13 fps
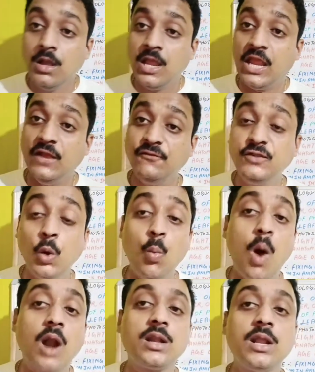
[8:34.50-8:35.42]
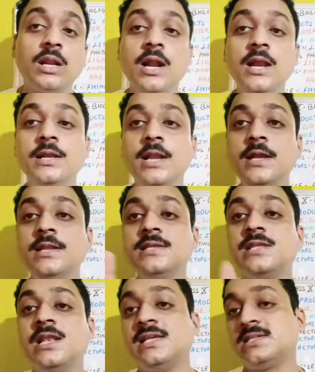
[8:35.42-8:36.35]
If the water content is
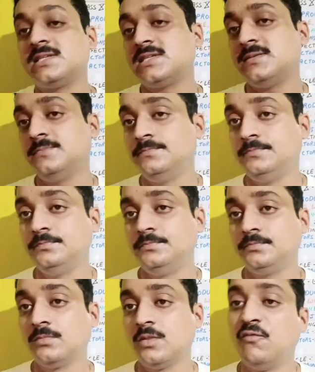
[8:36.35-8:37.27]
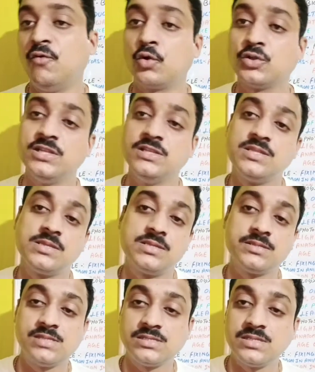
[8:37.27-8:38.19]
less,
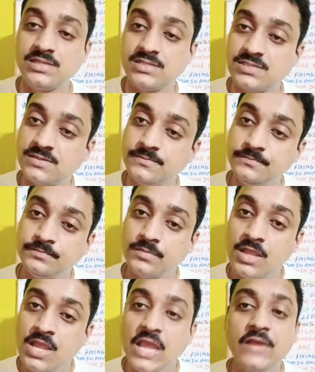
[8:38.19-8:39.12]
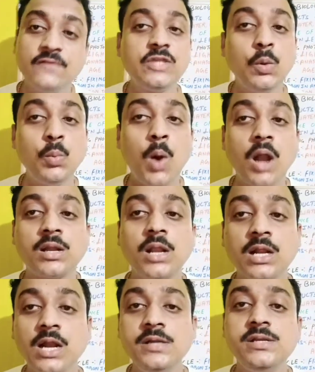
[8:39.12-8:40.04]
photosynthesis is less. If the water
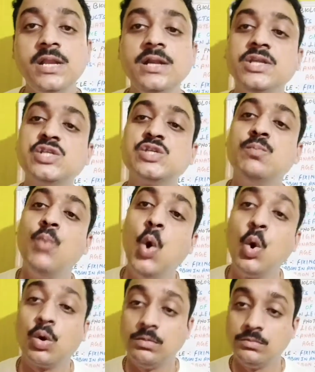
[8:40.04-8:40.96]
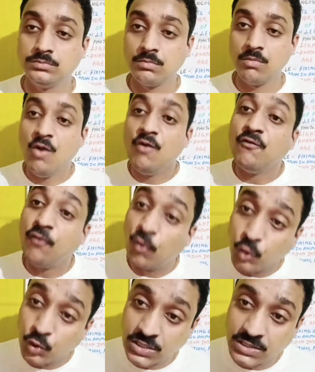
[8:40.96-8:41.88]
content is more,
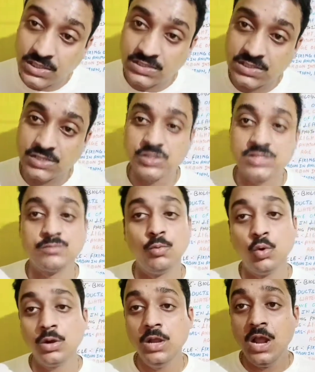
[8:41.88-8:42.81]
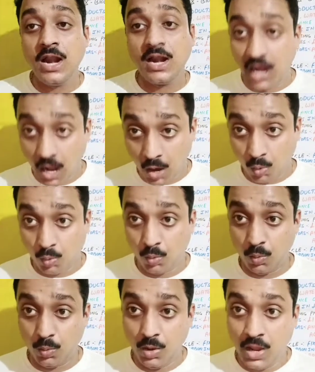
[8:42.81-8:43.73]
photosynthesis is more. Now,
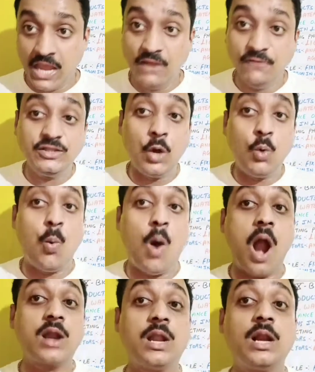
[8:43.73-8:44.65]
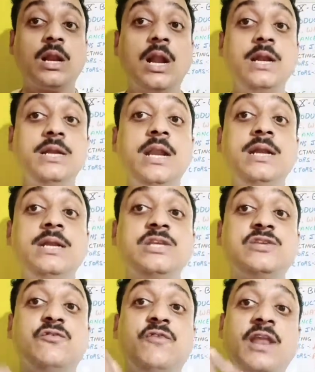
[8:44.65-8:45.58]
if the water content is
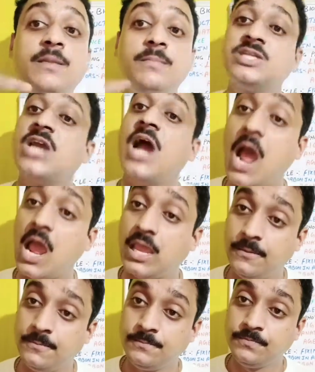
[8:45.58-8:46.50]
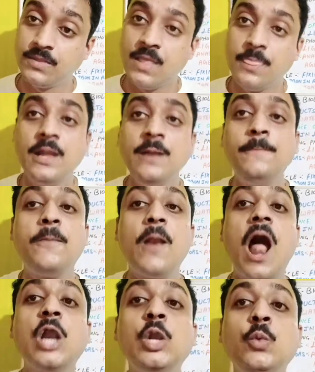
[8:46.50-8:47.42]
very much high, then
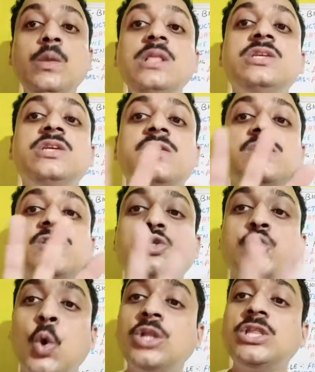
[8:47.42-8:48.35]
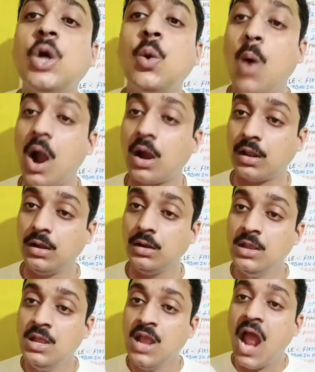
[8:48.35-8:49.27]
plant will just store the water
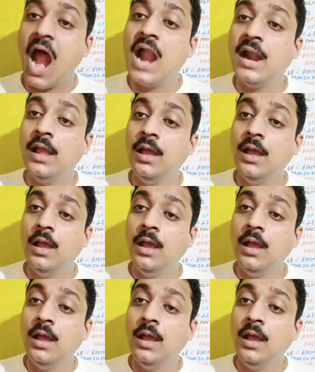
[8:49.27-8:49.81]
and